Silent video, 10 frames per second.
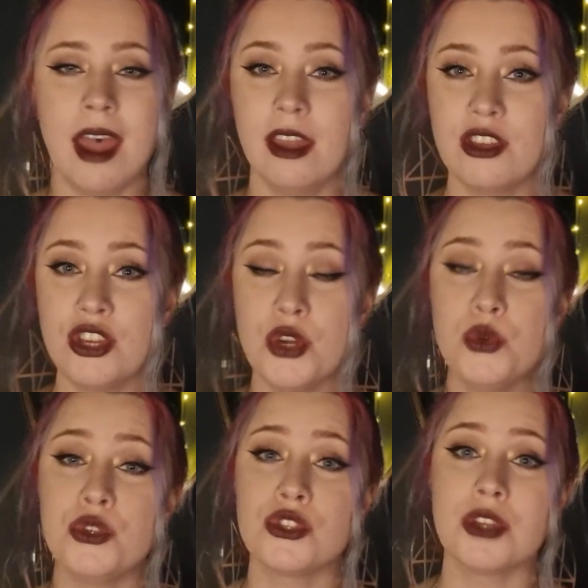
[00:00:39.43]

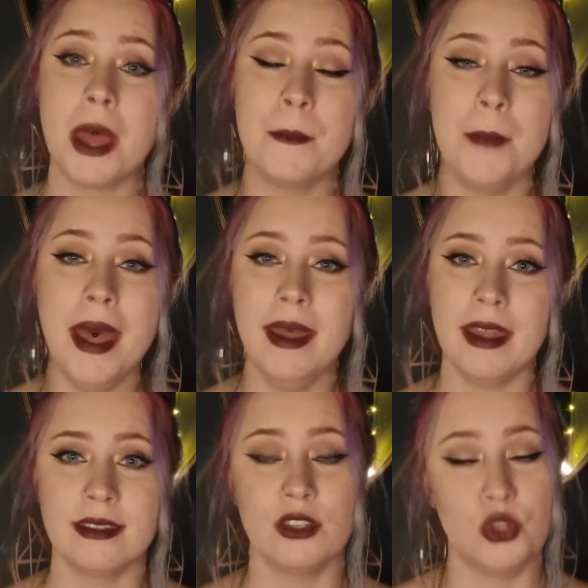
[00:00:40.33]
accused
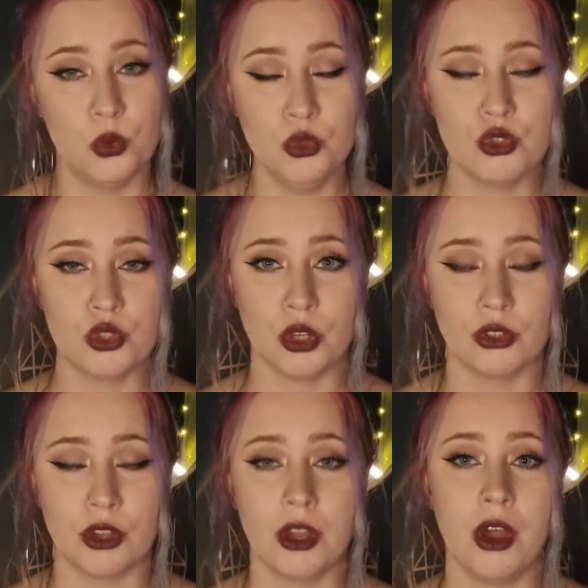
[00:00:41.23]
Märet
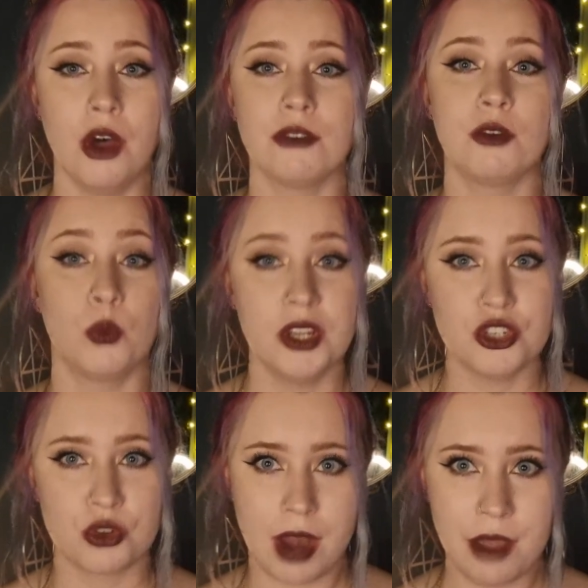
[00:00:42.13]
Jonsdotter of
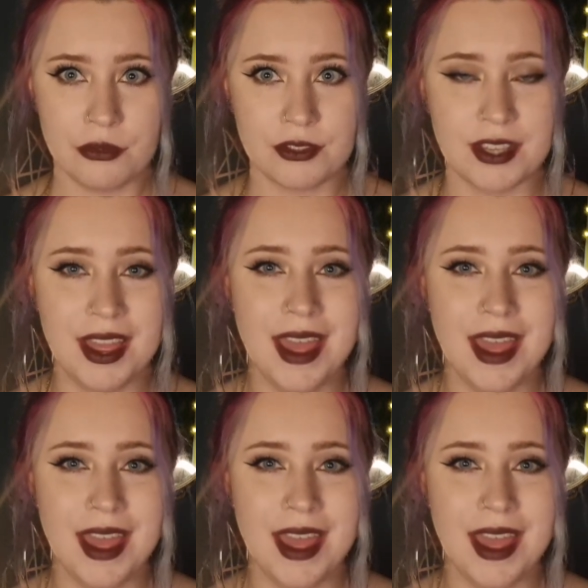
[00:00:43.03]
witchcraft,